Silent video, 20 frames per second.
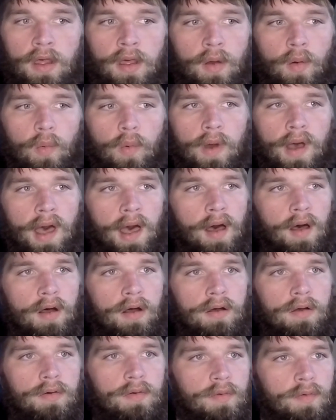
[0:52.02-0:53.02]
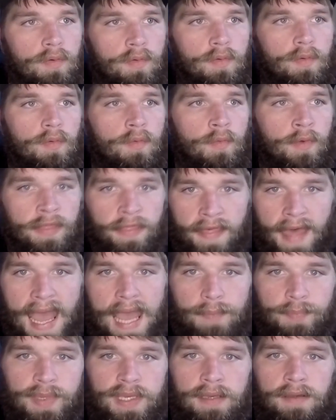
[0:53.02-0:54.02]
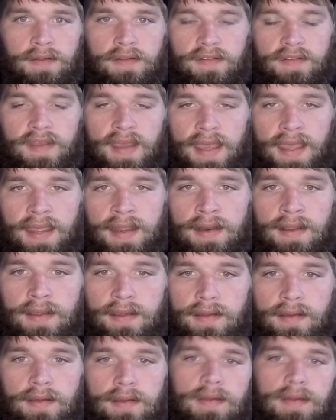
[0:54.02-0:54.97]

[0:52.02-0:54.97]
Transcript: Well, with that being said,